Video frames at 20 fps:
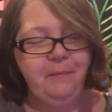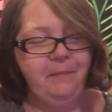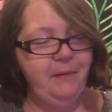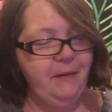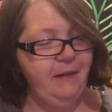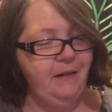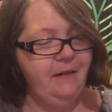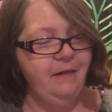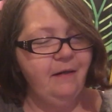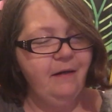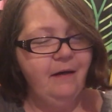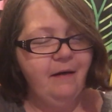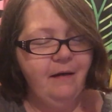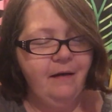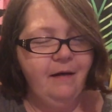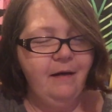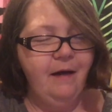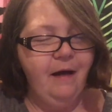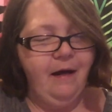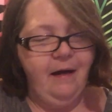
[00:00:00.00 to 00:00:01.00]
But,
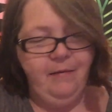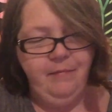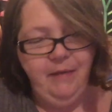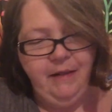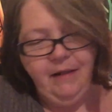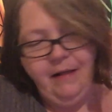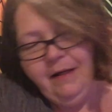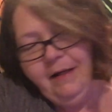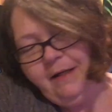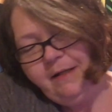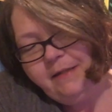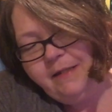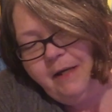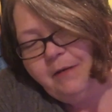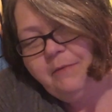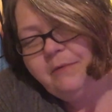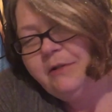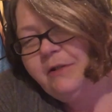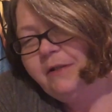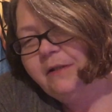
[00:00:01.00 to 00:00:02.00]
I mean, I guess
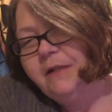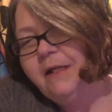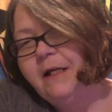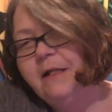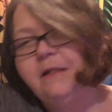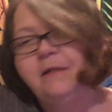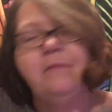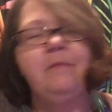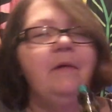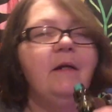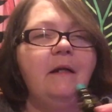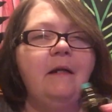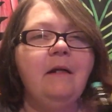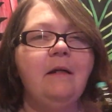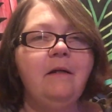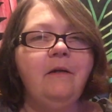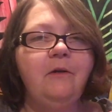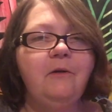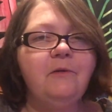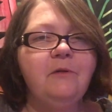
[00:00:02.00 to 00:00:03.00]
that would just take some
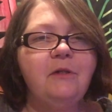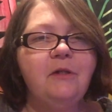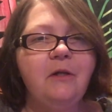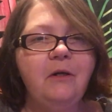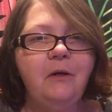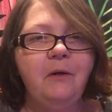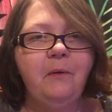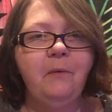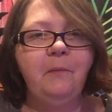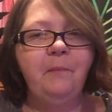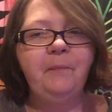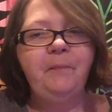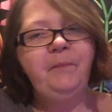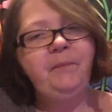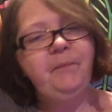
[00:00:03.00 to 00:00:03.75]
getting used to.